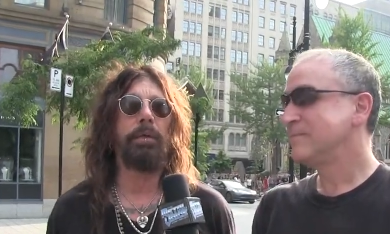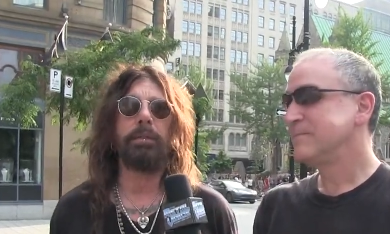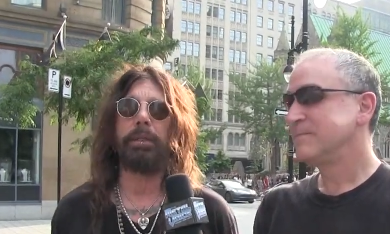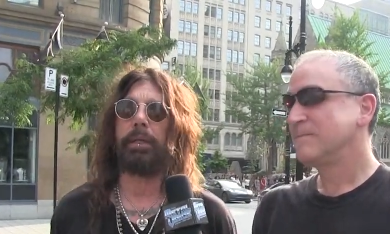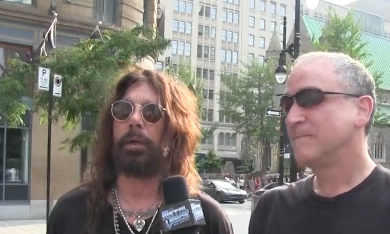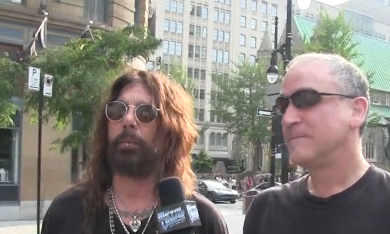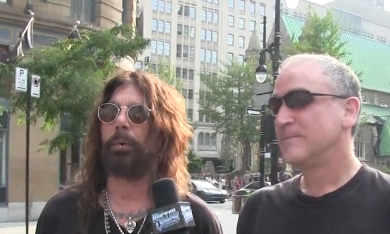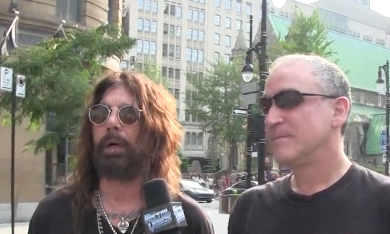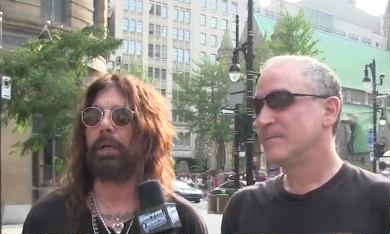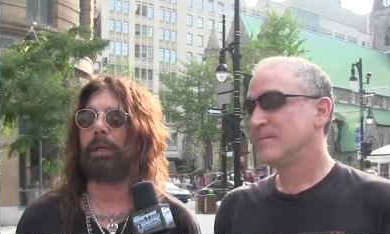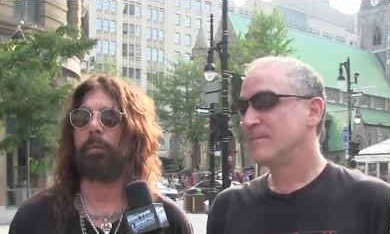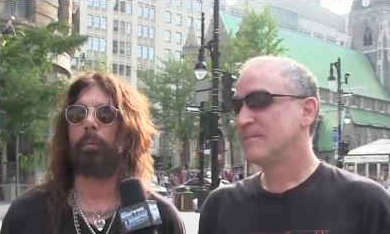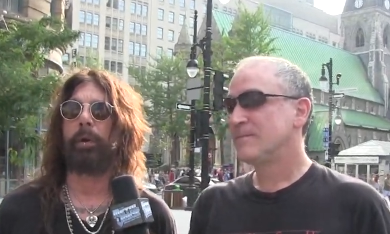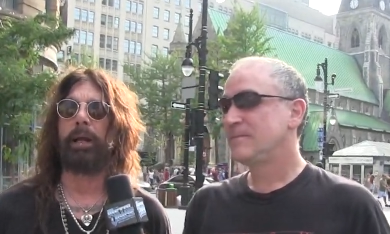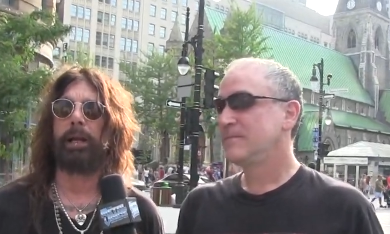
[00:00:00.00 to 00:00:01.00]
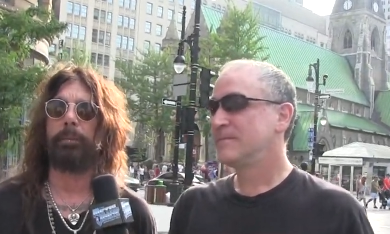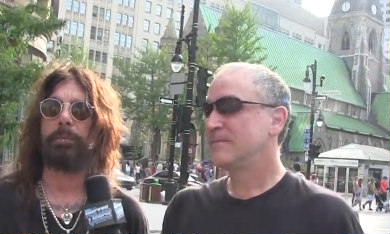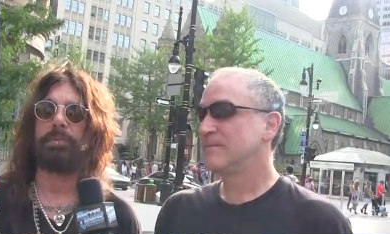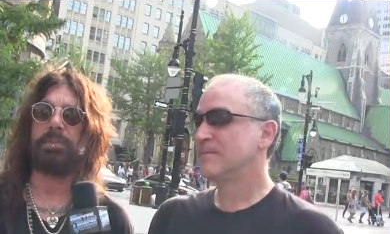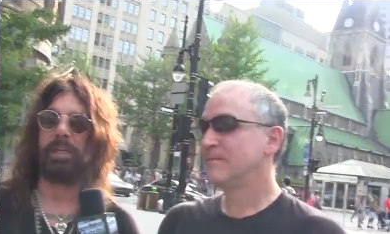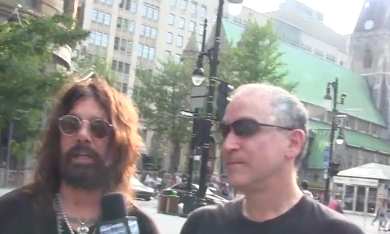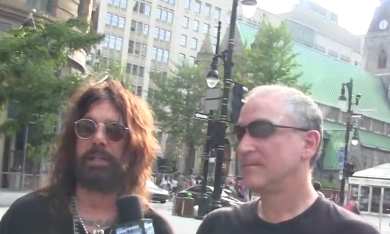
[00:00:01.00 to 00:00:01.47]
Speaker 1: know, you know what? When I
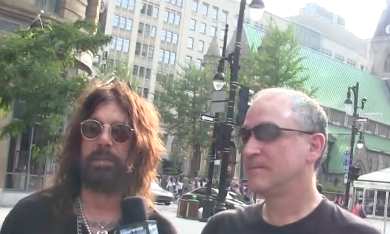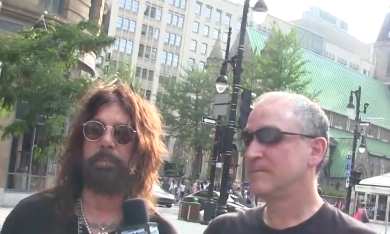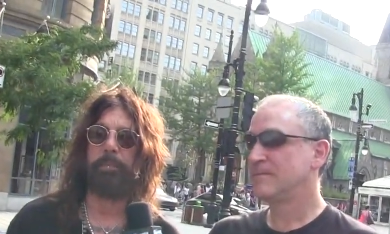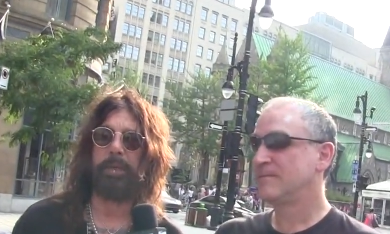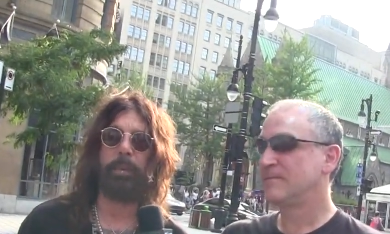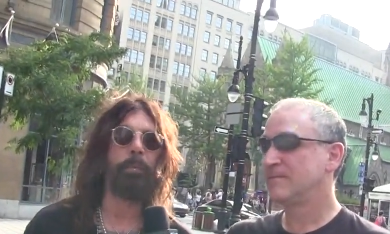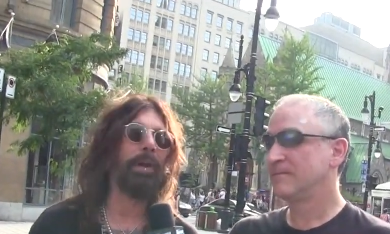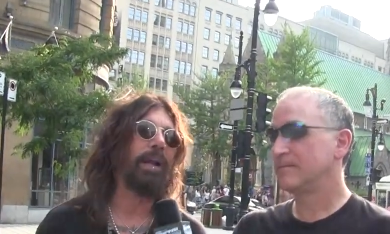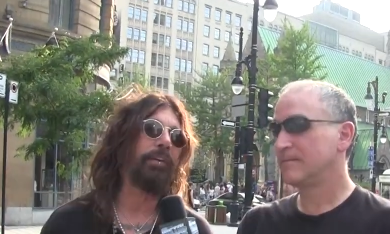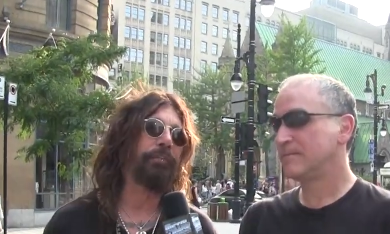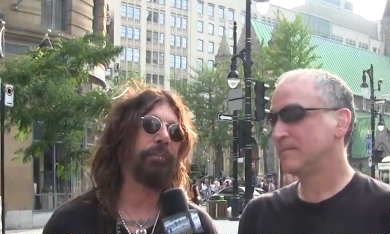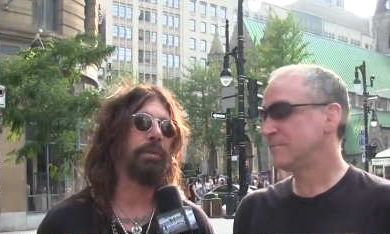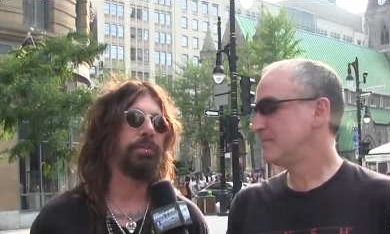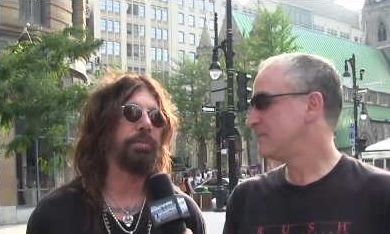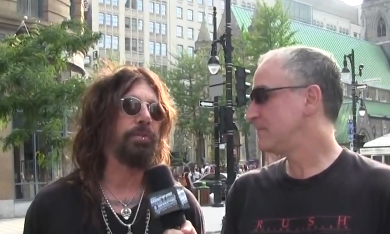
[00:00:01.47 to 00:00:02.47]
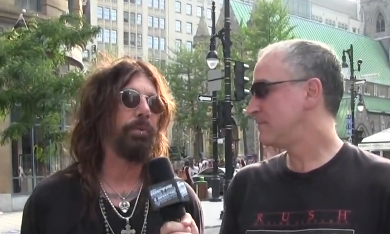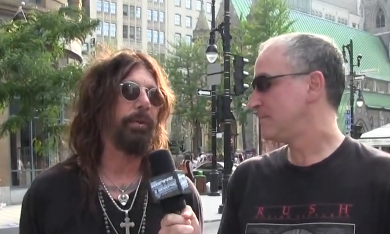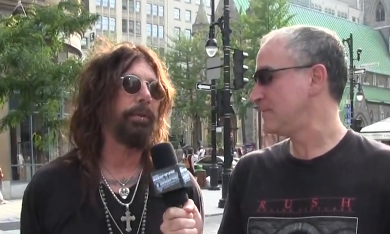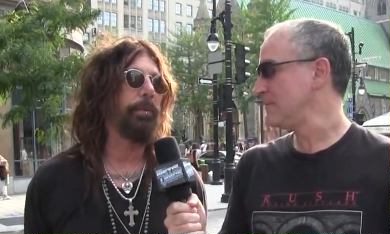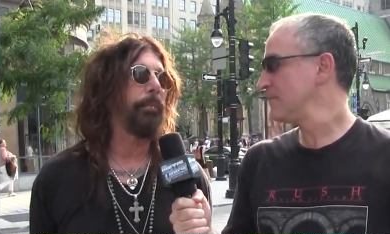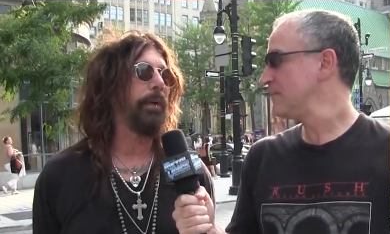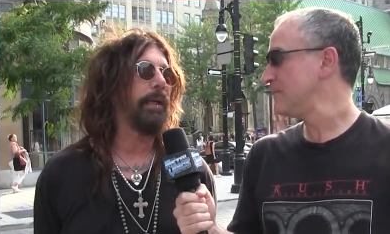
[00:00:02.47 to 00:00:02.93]
was in the band, when I first
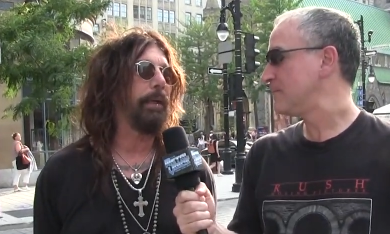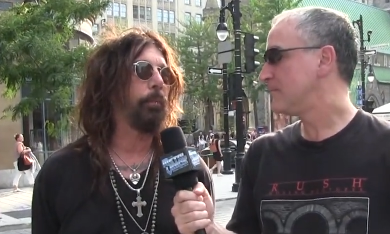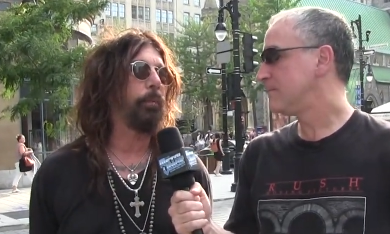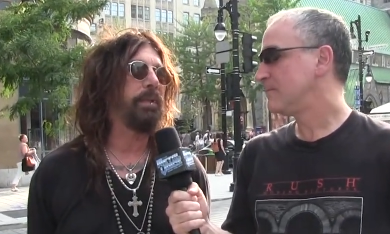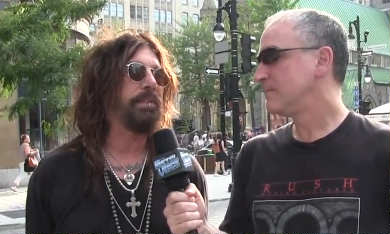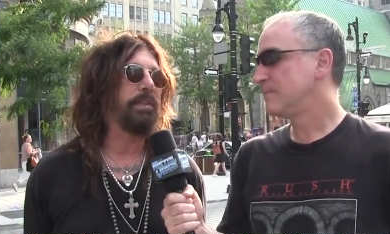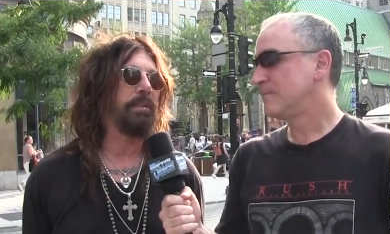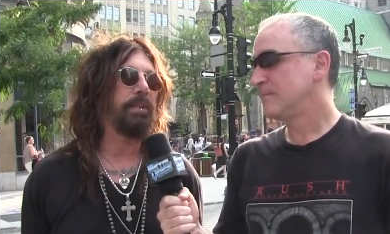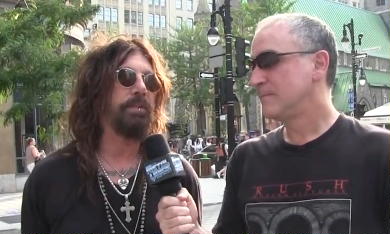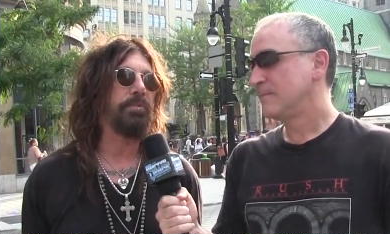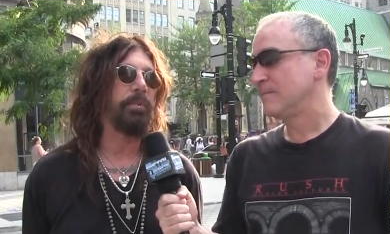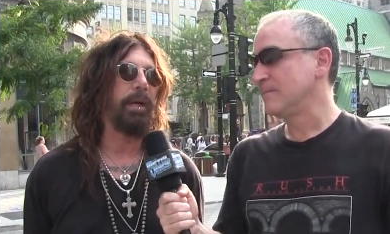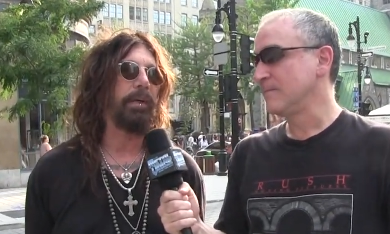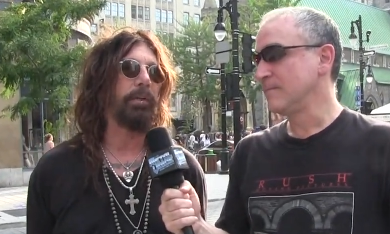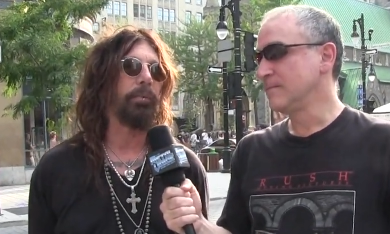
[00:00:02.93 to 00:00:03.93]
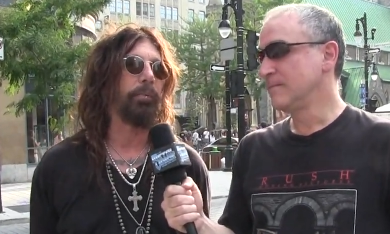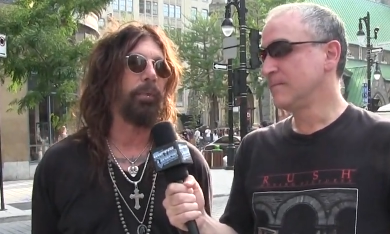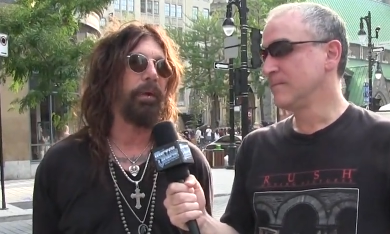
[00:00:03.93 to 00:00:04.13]
joined the band, we did this record